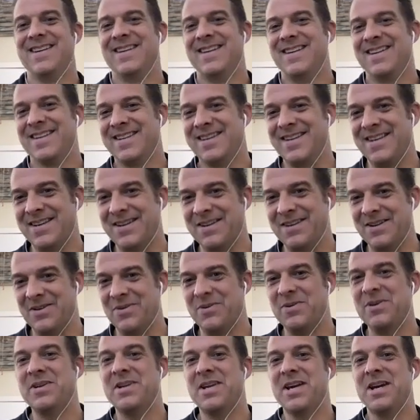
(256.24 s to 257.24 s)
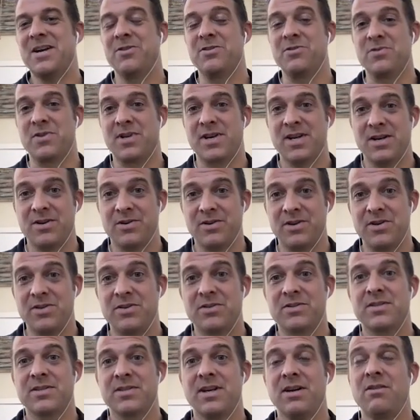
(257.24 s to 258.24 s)
And how you carry
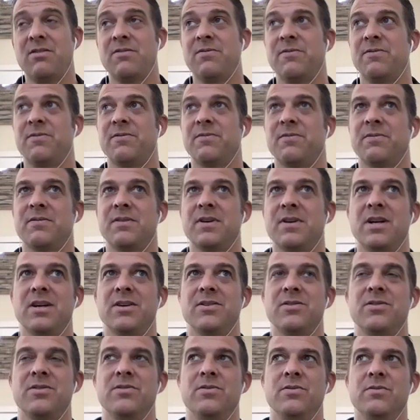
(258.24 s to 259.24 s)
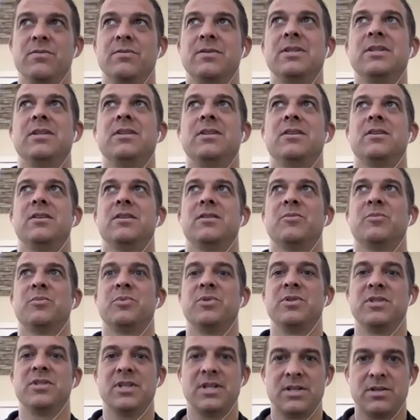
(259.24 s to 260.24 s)
yourself, how you
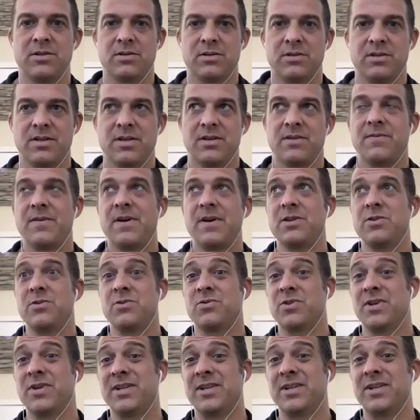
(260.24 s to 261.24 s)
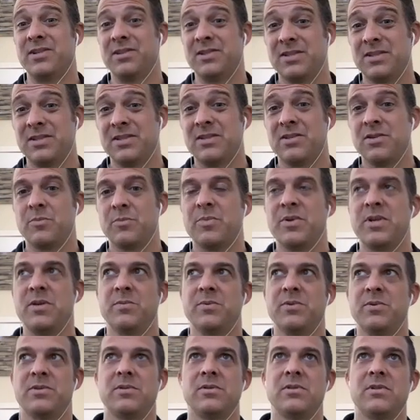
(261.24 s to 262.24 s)
present yourself, how you try to listen to
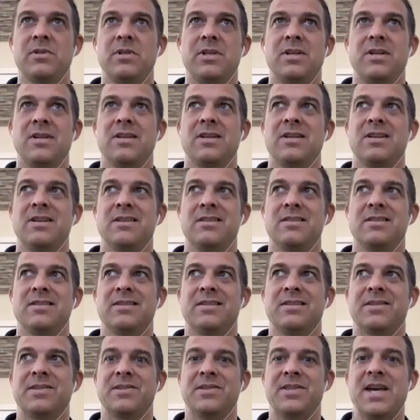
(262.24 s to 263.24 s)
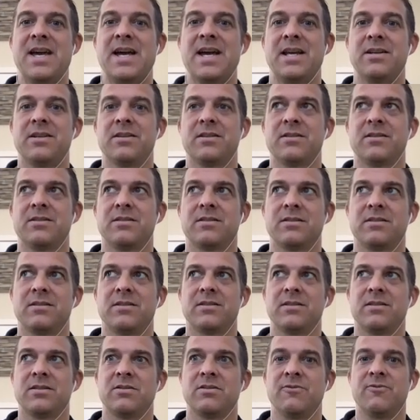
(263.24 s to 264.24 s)
people, that
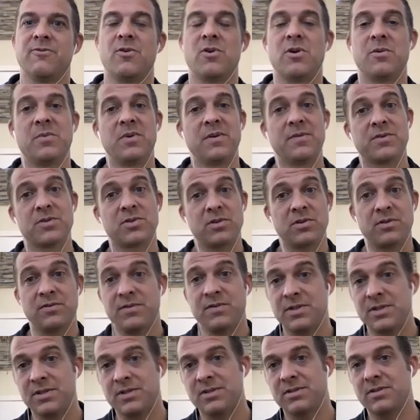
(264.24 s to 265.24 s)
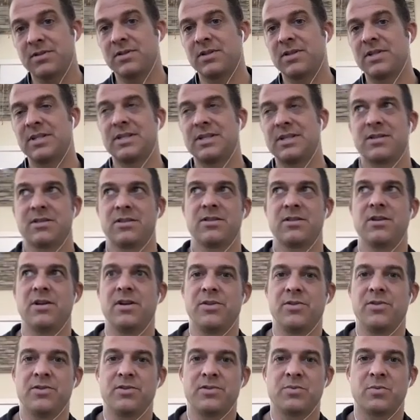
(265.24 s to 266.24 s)
is a form of service to
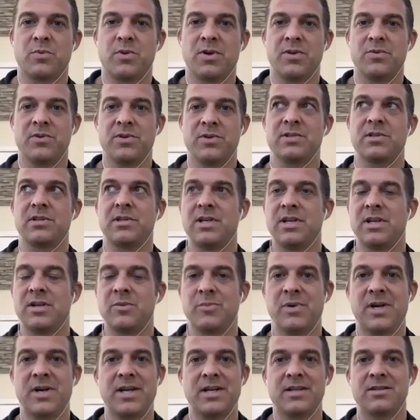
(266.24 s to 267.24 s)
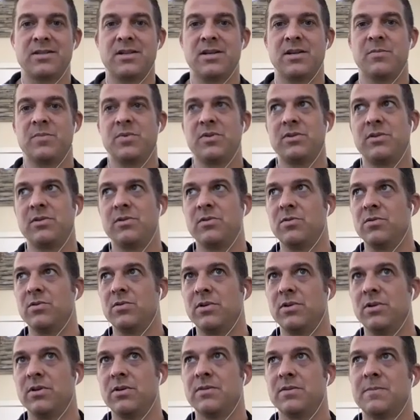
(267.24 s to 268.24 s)
others, whether it's leading by example
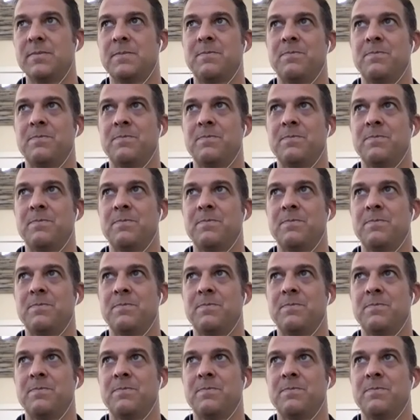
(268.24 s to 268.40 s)
or